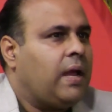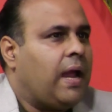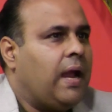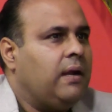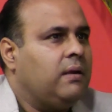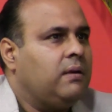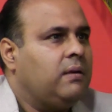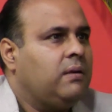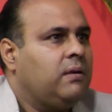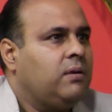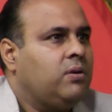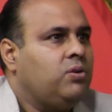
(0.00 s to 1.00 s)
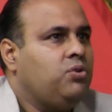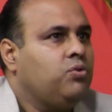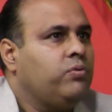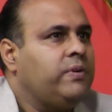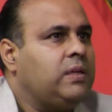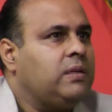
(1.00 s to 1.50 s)
And you
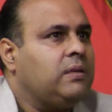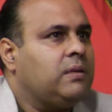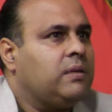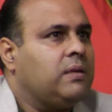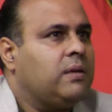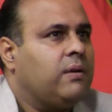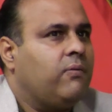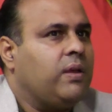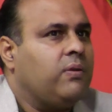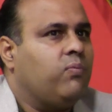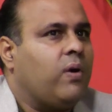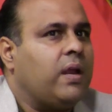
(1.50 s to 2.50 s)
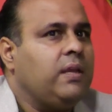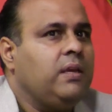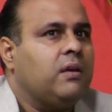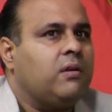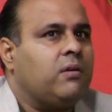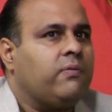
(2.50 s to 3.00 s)
will, in 1
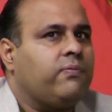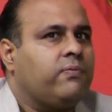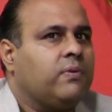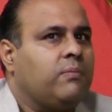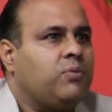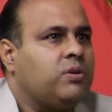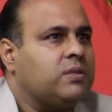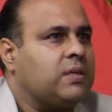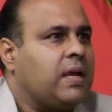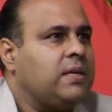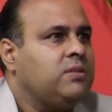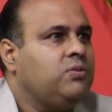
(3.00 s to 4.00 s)
year of computer science,